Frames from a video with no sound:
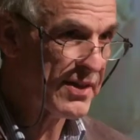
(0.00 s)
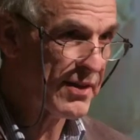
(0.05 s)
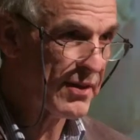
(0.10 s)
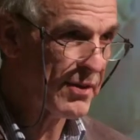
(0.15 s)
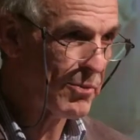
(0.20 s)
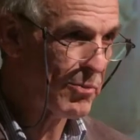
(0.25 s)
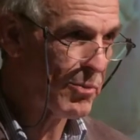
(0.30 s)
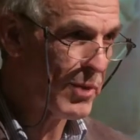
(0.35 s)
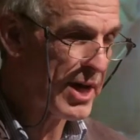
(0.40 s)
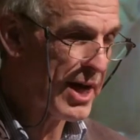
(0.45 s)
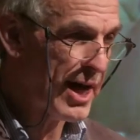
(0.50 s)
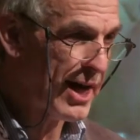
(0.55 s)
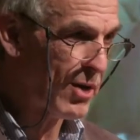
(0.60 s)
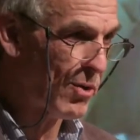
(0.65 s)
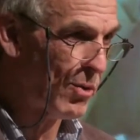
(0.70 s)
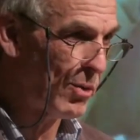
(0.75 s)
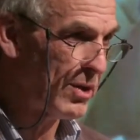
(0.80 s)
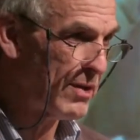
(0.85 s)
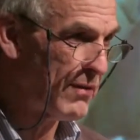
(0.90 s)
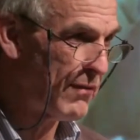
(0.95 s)
what I
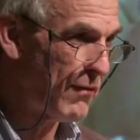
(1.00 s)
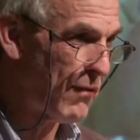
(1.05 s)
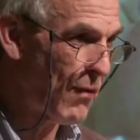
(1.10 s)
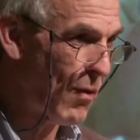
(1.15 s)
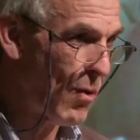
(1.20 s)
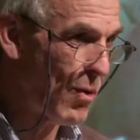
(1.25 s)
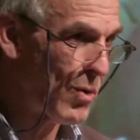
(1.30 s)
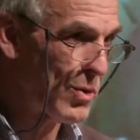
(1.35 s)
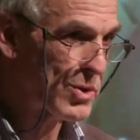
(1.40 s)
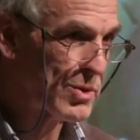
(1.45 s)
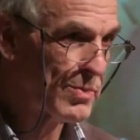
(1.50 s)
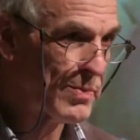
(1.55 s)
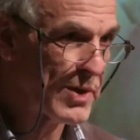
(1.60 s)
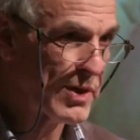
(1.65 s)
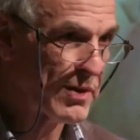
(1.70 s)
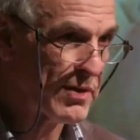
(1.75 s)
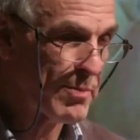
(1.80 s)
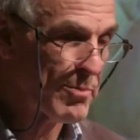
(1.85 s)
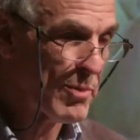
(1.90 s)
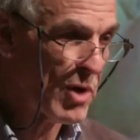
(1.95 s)
call the 4 horsemen
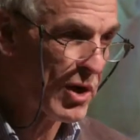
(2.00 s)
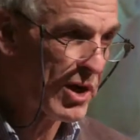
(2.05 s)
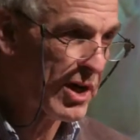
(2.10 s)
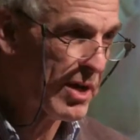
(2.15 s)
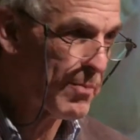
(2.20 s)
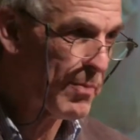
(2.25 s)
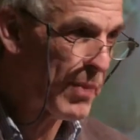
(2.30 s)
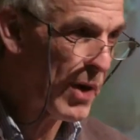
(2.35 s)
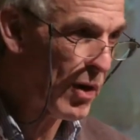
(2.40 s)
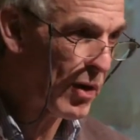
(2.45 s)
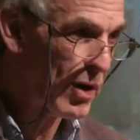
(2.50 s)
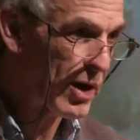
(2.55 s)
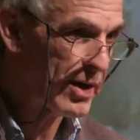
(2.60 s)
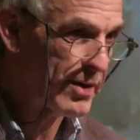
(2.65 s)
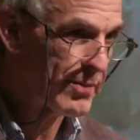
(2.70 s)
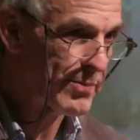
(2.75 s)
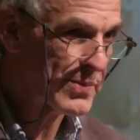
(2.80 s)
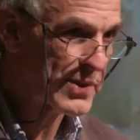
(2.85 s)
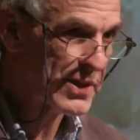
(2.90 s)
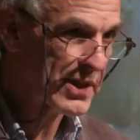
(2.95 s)
of the modern
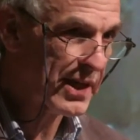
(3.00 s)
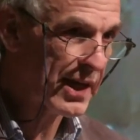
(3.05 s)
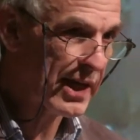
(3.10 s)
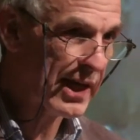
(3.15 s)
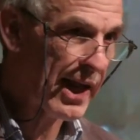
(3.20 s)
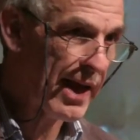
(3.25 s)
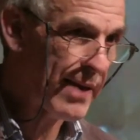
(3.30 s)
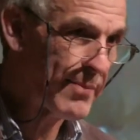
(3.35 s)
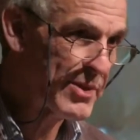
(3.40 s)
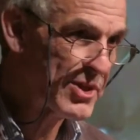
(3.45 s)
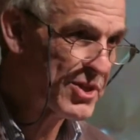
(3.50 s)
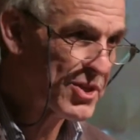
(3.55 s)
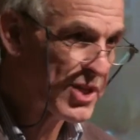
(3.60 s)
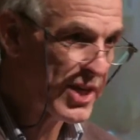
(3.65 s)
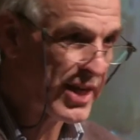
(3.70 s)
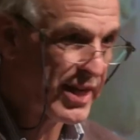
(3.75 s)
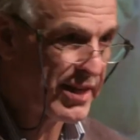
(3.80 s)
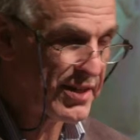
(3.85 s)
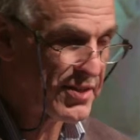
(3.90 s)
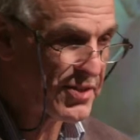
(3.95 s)
apocalypse: climate
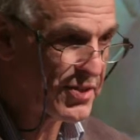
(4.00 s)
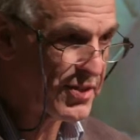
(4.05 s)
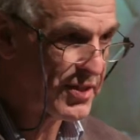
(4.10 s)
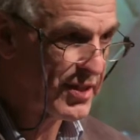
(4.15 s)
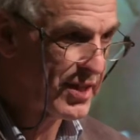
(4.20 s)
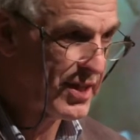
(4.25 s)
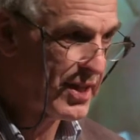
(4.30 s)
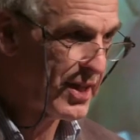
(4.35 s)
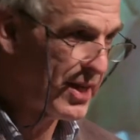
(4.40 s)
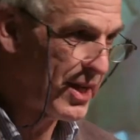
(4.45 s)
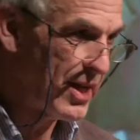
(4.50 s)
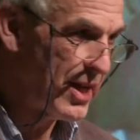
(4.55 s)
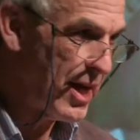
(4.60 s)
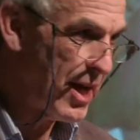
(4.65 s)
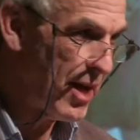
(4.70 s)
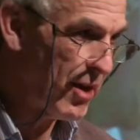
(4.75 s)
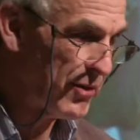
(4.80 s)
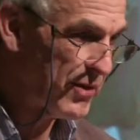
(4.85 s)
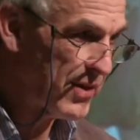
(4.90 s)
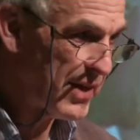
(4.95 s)
change,
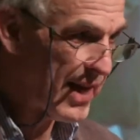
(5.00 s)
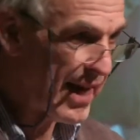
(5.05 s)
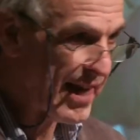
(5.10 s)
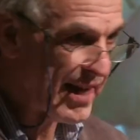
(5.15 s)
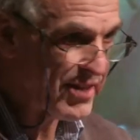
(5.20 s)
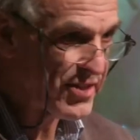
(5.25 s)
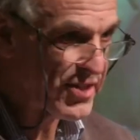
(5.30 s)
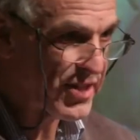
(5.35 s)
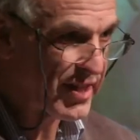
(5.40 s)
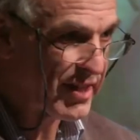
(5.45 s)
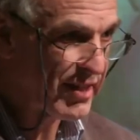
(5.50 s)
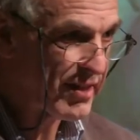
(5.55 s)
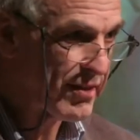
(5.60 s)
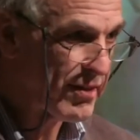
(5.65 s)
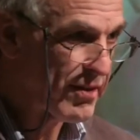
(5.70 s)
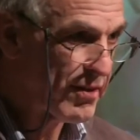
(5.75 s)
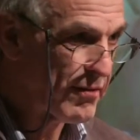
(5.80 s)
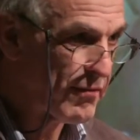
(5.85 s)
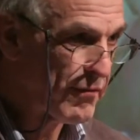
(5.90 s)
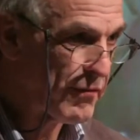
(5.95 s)
health and aging,
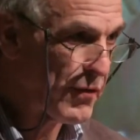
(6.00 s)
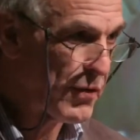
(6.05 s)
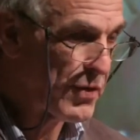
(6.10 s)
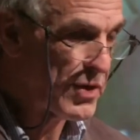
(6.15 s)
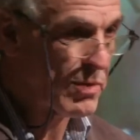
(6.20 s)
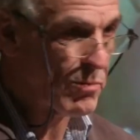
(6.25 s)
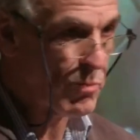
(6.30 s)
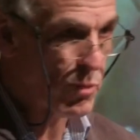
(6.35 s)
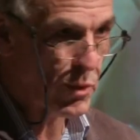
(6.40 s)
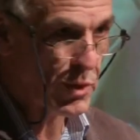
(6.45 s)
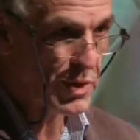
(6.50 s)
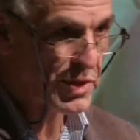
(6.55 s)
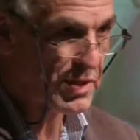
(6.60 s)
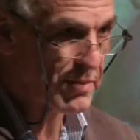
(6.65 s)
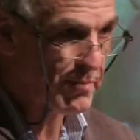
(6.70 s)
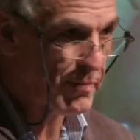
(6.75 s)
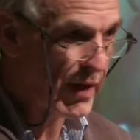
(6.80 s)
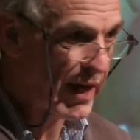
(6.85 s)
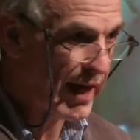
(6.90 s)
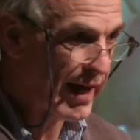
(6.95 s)
food and water
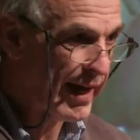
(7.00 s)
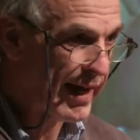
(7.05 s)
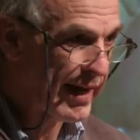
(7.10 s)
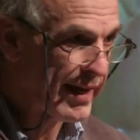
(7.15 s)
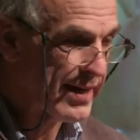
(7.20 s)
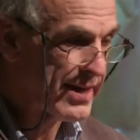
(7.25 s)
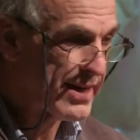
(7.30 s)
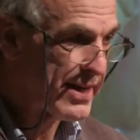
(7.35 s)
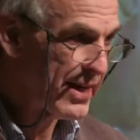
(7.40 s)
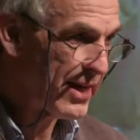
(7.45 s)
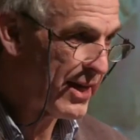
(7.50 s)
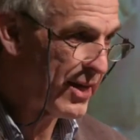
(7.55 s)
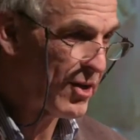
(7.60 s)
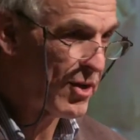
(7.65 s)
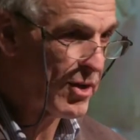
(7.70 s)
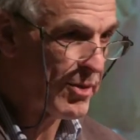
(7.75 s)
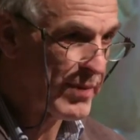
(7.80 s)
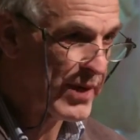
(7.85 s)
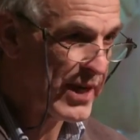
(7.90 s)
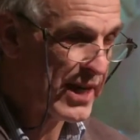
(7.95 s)
supply, and
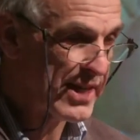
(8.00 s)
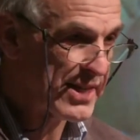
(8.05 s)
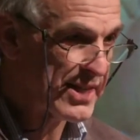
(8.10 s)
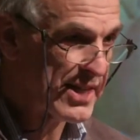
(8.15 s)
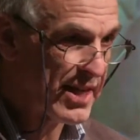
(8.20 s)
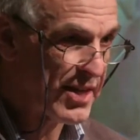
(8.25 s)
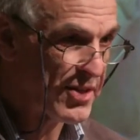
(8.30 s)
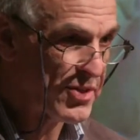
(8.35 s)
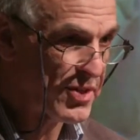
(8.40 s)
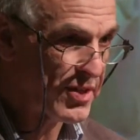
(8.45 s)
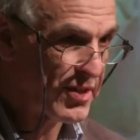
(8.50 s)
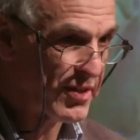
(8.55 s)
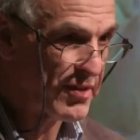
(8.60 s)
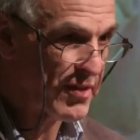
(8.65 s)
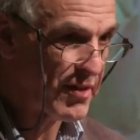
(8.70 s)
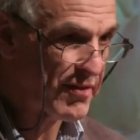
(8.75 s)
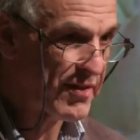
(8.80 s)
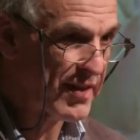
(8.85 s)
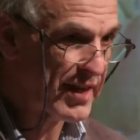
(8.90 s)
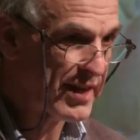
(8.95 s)
urbanization,
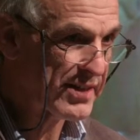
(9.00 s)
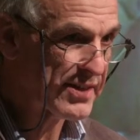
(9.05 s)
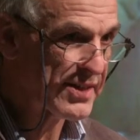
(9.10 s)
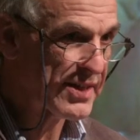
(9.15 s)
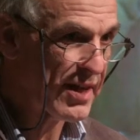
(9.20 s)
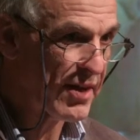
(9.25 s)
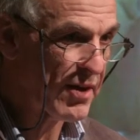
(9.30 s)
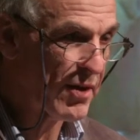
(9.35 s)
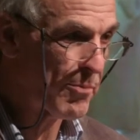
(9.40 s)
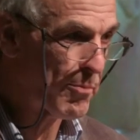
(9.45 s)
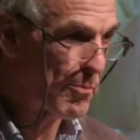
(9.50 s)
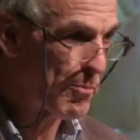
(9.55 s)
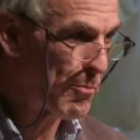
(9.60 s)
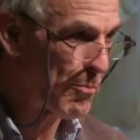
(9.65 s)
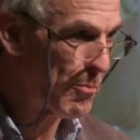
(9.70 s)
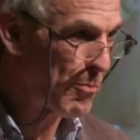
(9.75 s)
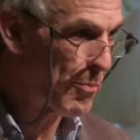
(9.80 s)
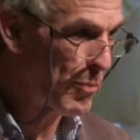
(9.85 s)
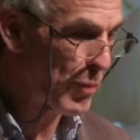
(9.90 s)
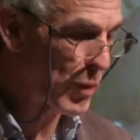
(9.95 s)
the things that are
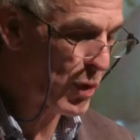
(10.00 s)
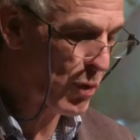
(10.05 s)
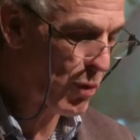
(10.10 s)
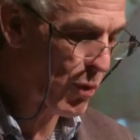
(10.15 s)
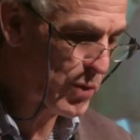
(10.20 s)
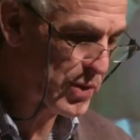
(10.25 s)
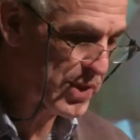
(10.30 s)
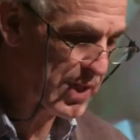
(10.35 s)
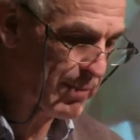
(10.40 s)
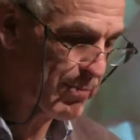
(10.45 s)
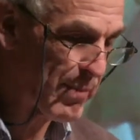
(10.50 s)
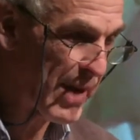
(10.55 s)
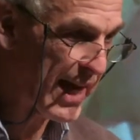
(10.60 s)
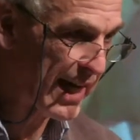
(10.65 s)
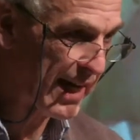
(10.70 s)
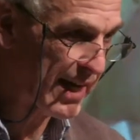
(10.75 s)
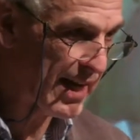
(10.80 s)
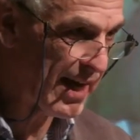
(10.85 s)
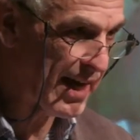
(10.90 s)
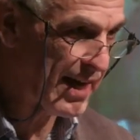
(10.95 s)
causing
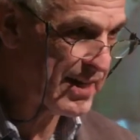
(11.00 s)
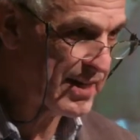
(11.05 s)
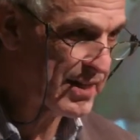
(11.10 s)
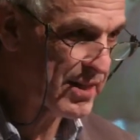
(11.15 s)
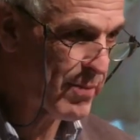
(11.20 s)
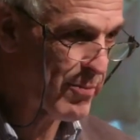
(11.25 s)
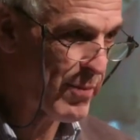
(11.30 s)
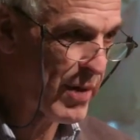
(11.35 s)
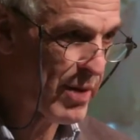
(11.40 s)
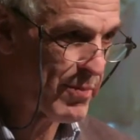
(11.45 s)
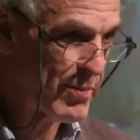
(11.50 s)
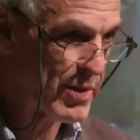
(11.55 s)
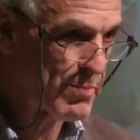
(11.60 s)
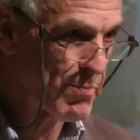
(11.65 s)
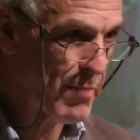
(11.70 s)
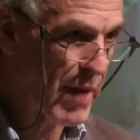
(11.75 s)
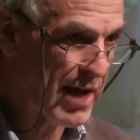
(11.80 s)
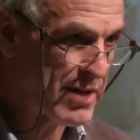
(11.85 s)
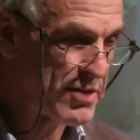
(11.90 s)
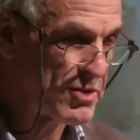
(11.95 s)
mankind at the
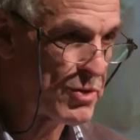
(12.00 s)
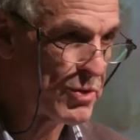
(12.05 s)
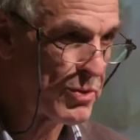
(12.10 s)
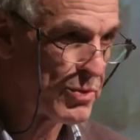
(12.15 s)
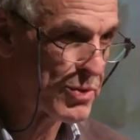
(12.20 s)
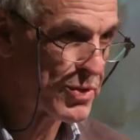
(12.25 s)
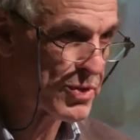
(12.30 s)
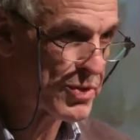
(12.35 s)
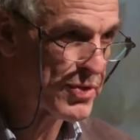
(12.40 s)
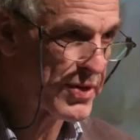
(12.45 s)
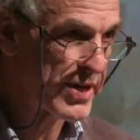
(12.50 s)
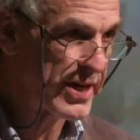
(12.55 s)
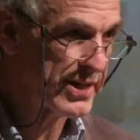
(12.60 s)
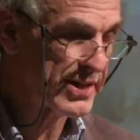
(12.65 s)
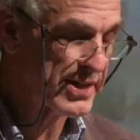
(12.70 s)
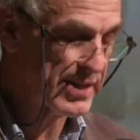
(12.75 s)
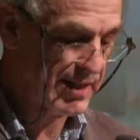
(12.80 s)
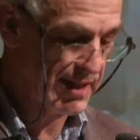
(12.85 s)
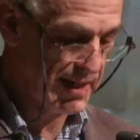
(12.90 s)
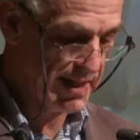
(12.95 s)
moment undue
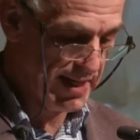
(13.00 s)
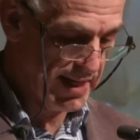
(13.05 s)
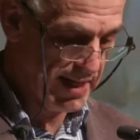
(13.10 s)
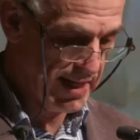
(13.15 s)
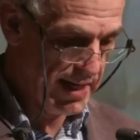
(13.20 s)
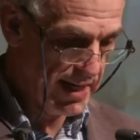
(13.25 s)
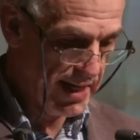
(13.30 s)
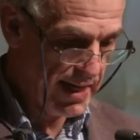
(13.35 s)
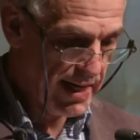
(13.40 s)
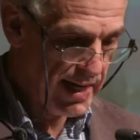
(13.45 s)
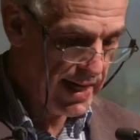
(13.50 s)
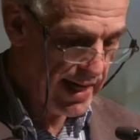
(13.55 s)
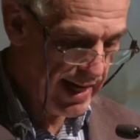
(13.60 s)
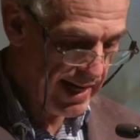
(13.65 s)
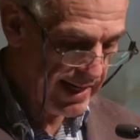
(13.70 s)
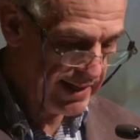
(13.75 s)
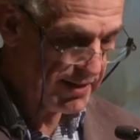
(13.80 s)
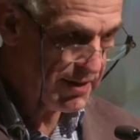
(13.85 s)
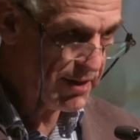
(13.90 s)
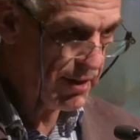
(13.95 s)
stress.
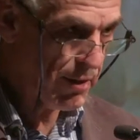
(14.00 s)
And